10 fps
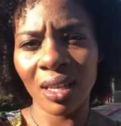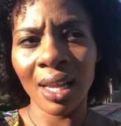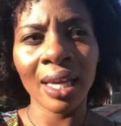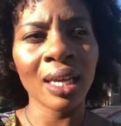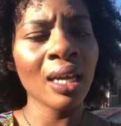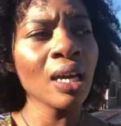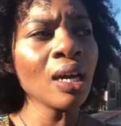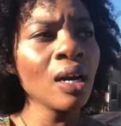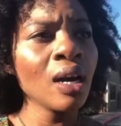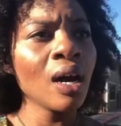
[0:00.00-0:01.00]
Like,
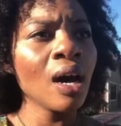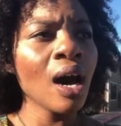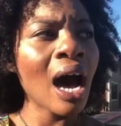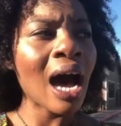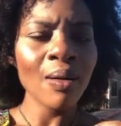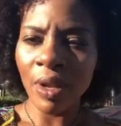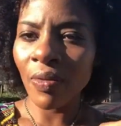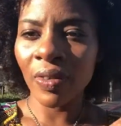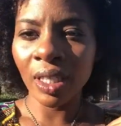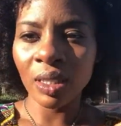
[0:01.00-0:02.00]
I'm the
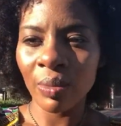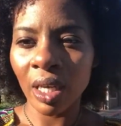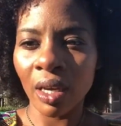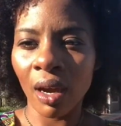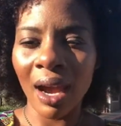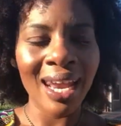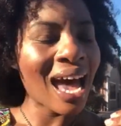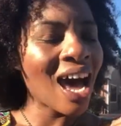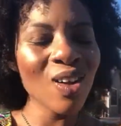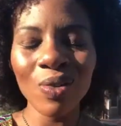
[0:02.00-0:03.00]
victim here, and
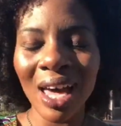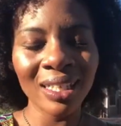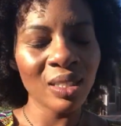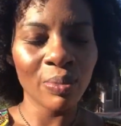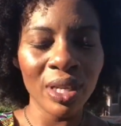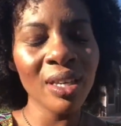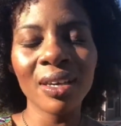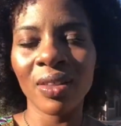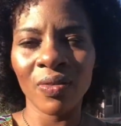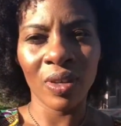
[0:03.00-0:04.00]
I don't like to be
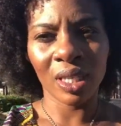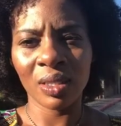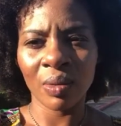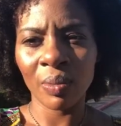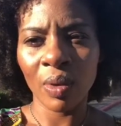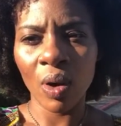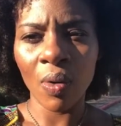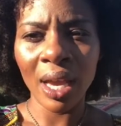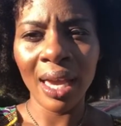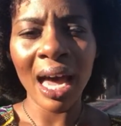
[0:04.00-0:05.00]
the victim,
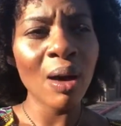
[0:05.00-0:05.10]
okay?